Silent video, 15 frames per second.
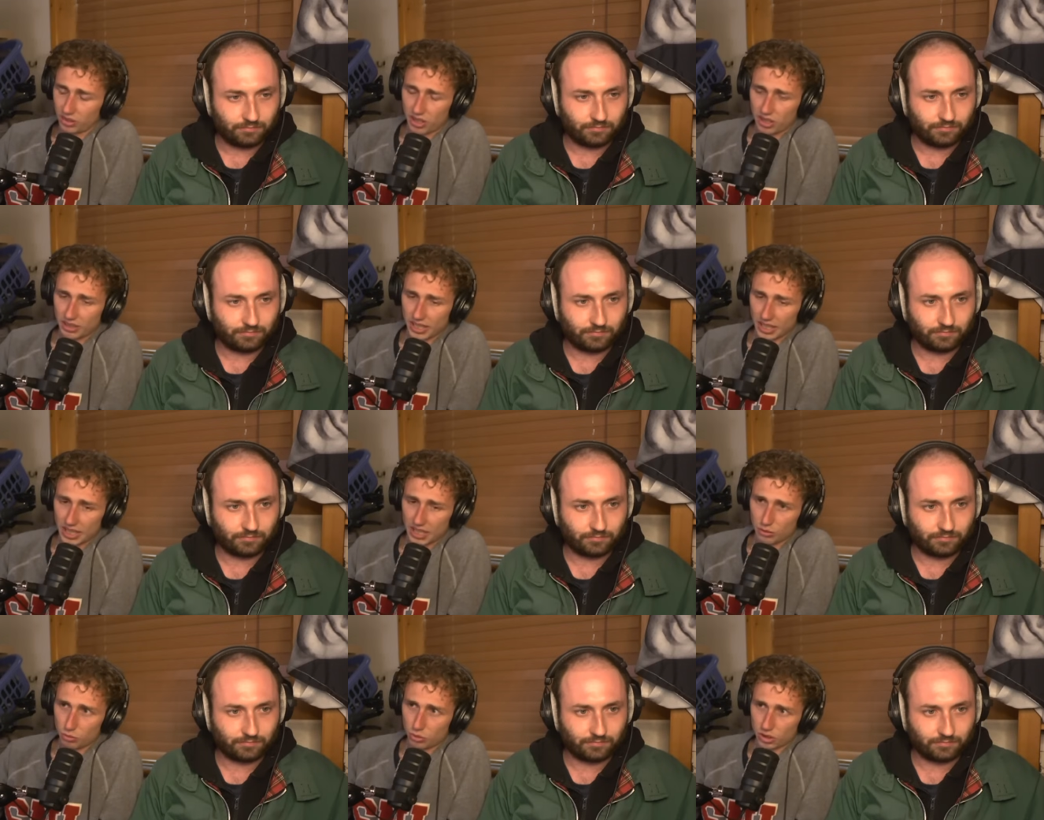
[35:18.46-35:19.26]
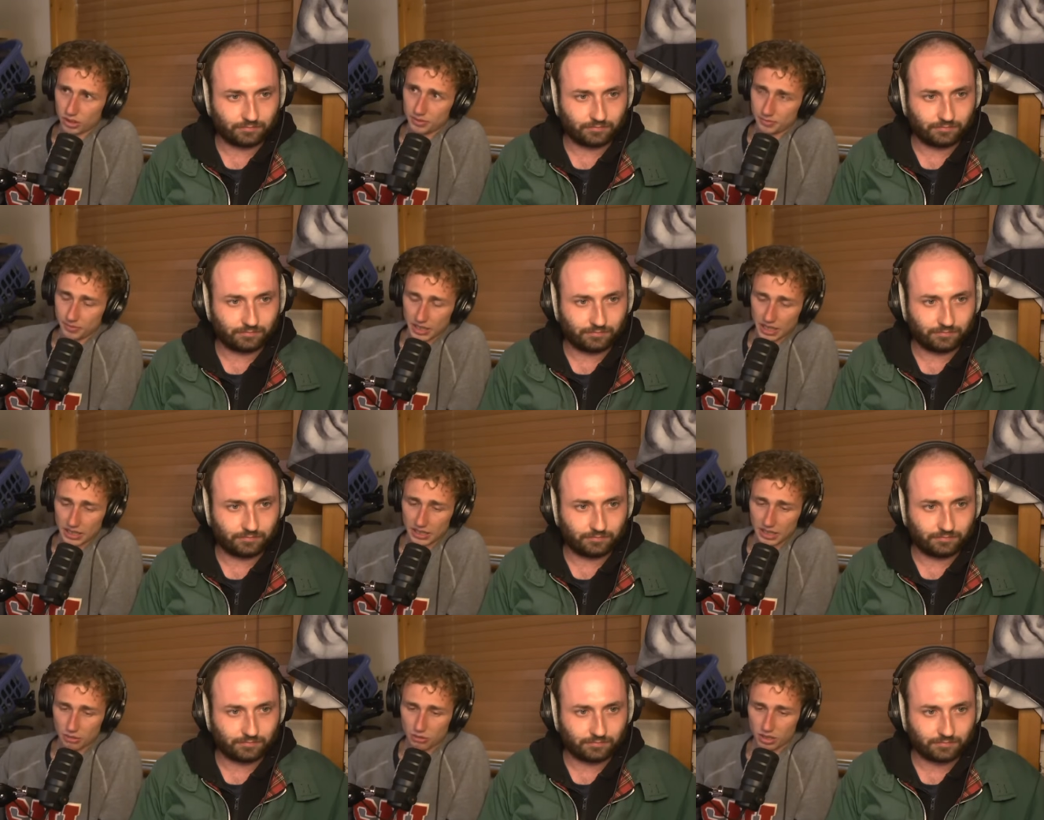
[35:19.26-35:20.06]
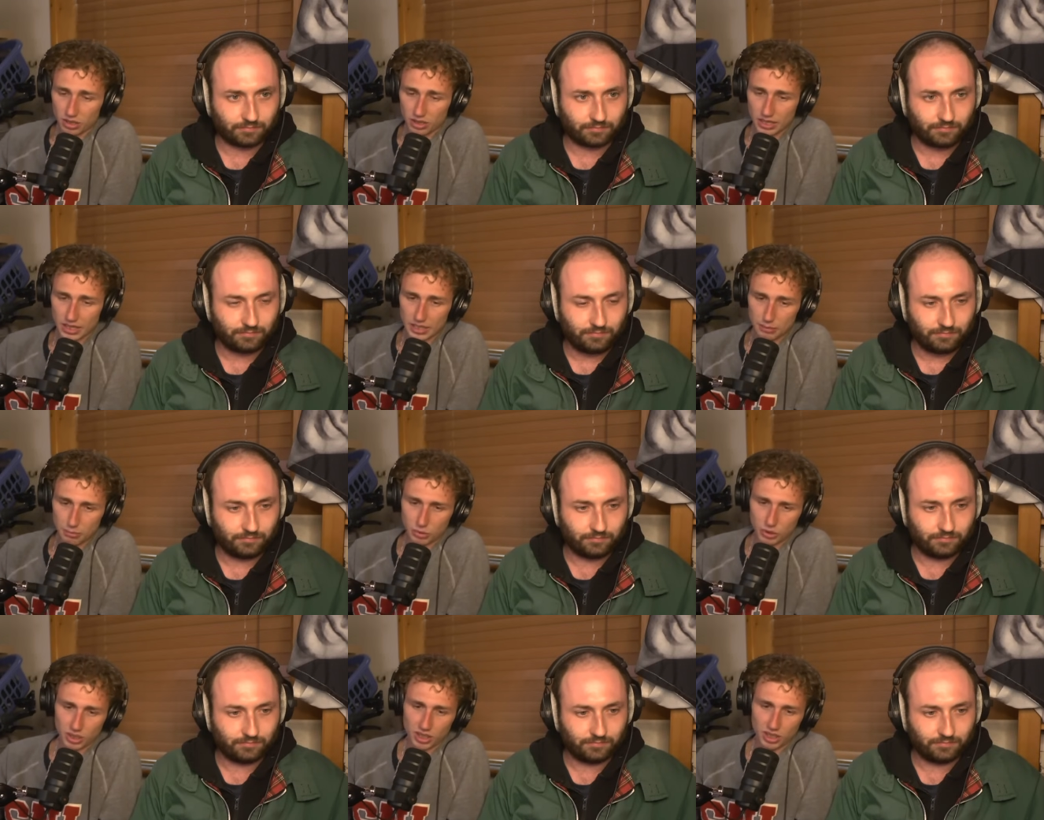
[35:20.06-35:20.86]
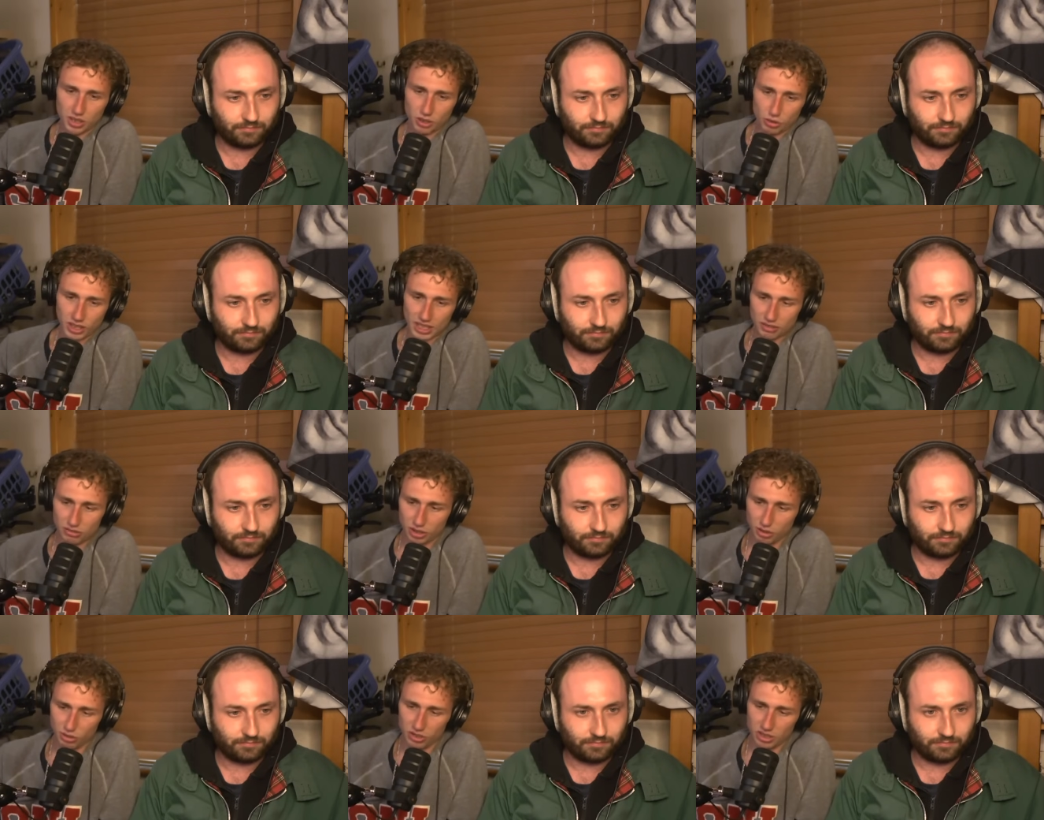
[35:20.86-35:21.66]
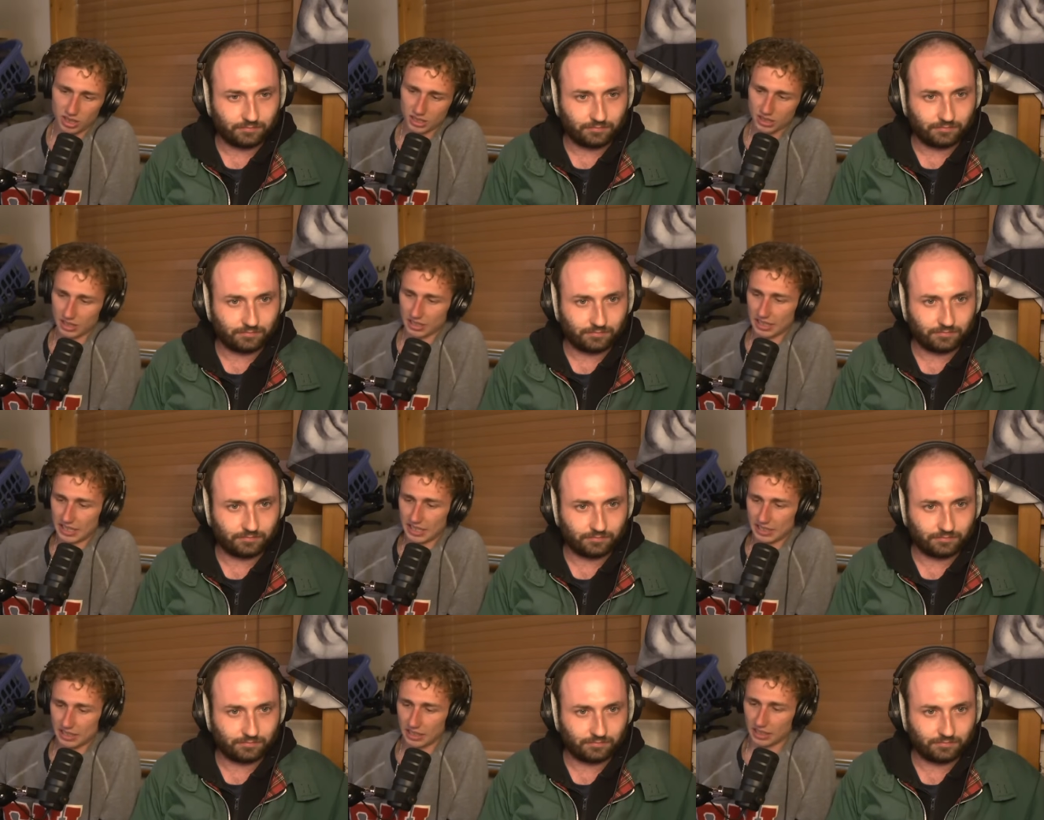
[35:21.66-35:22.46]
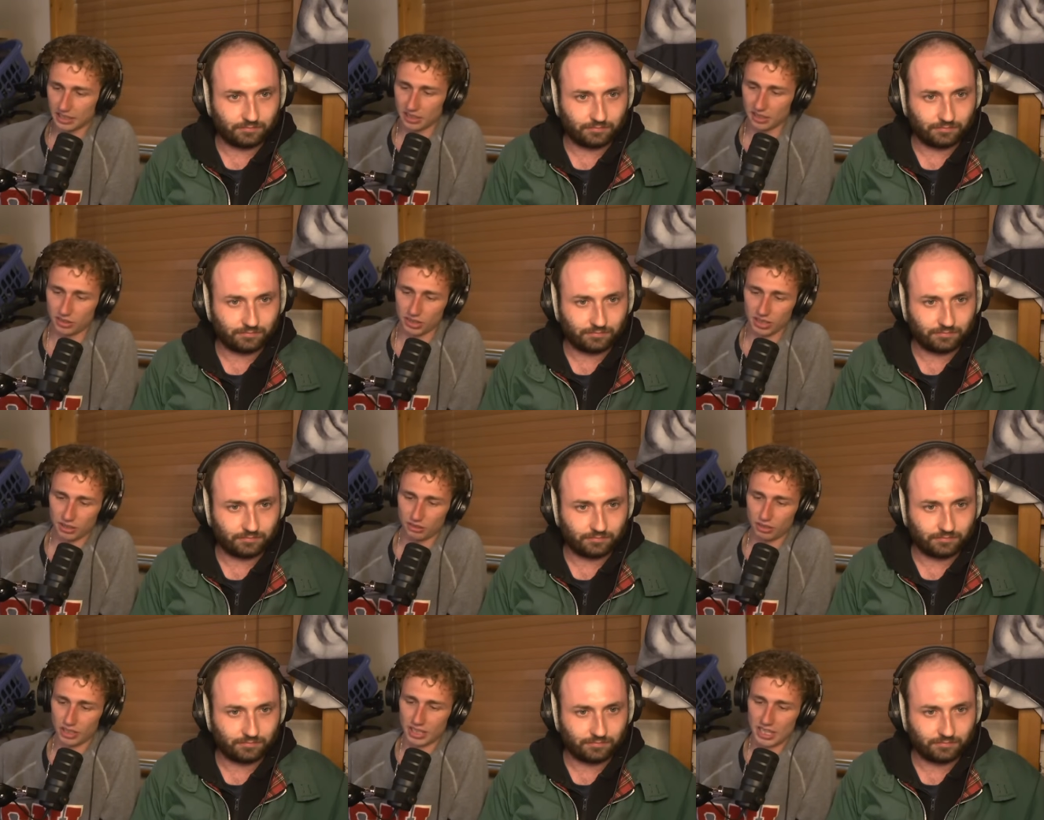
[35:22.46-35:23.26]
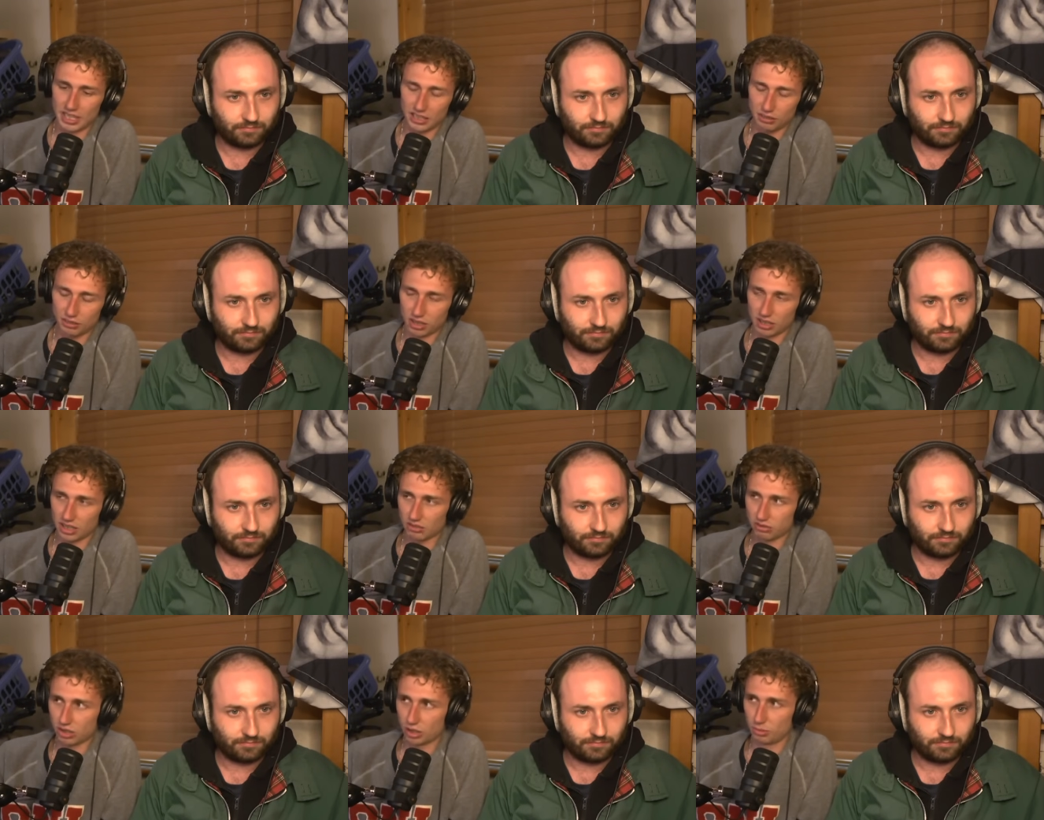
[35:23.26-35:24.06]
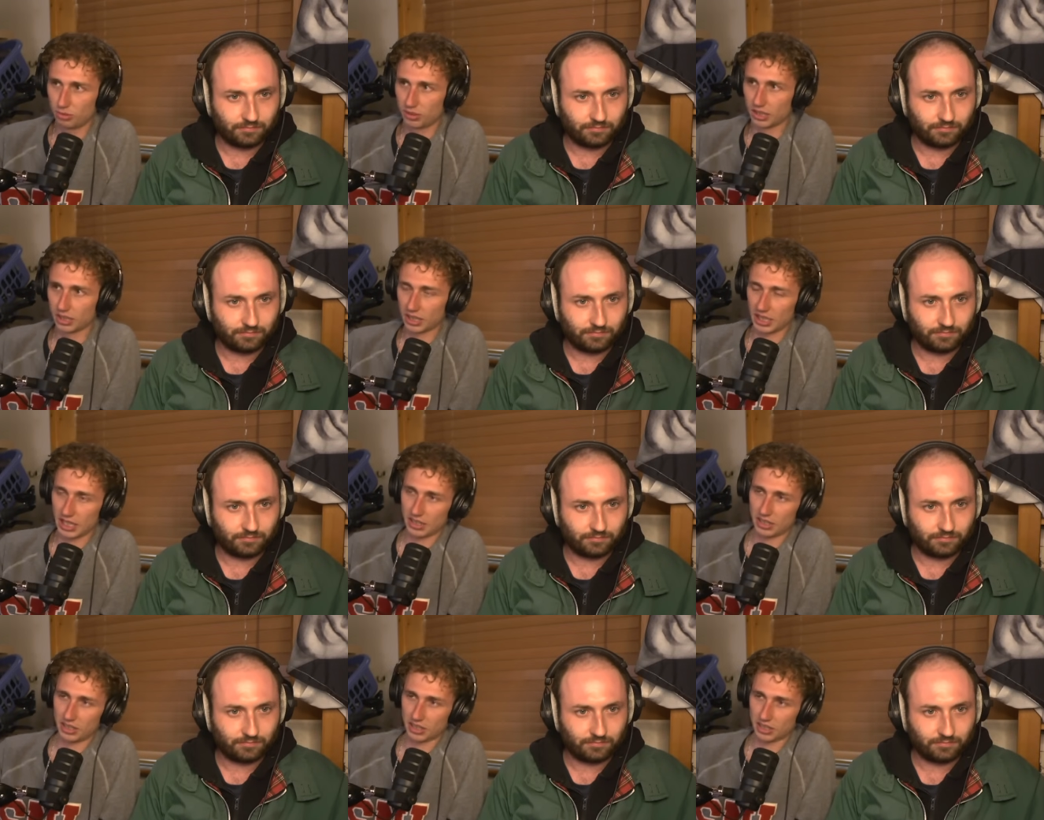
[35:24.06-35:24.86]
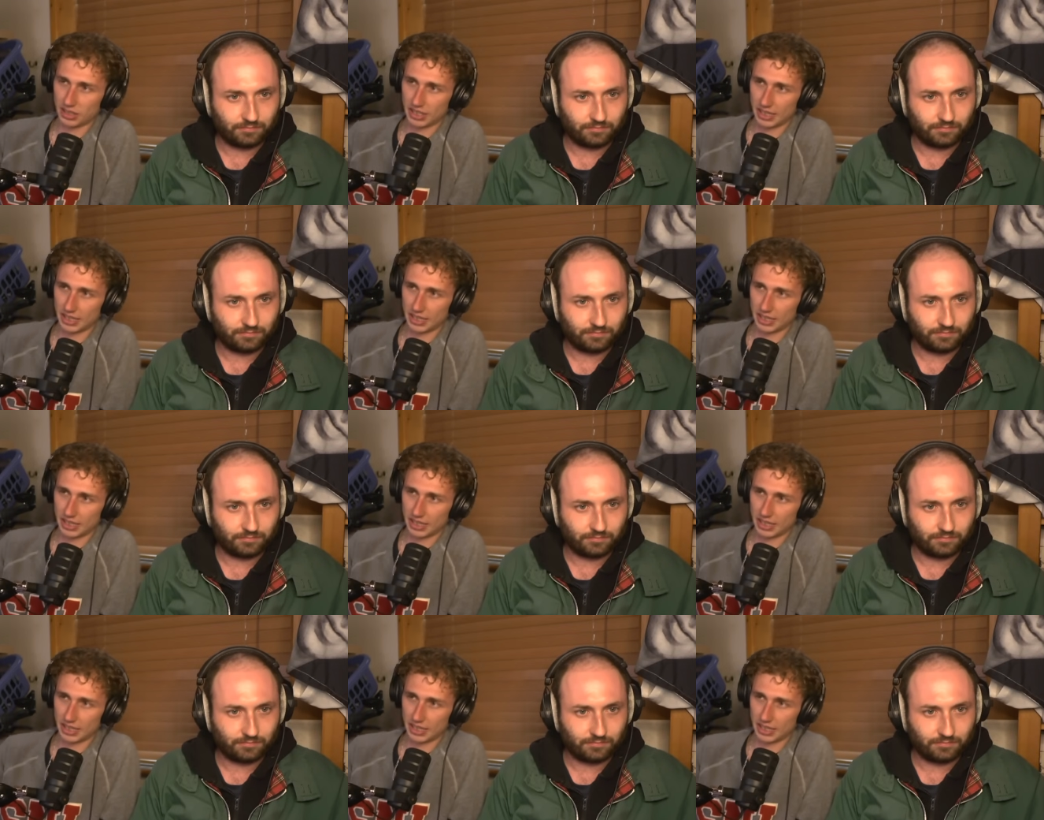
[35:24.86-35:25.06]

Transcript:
Speaker 1: thought, thought they, they had were, won, yeah. and they were. Uh, but you know, when you have two guys like that, like you know, you can't leave yourself open. You're going to get knocked